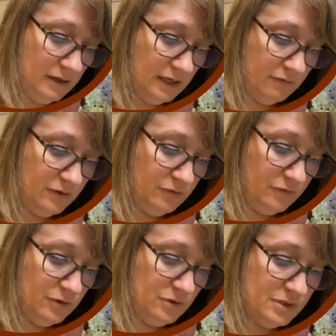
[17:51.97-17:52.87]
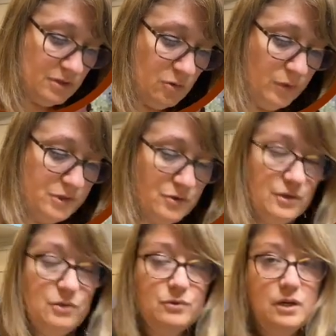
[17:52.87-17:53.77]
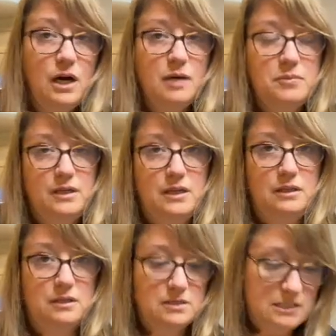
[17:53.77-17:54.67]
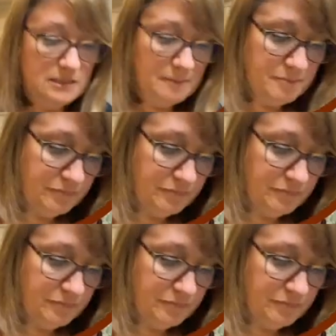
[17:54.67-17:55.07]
if you've used Winsor Newton Cotman colors,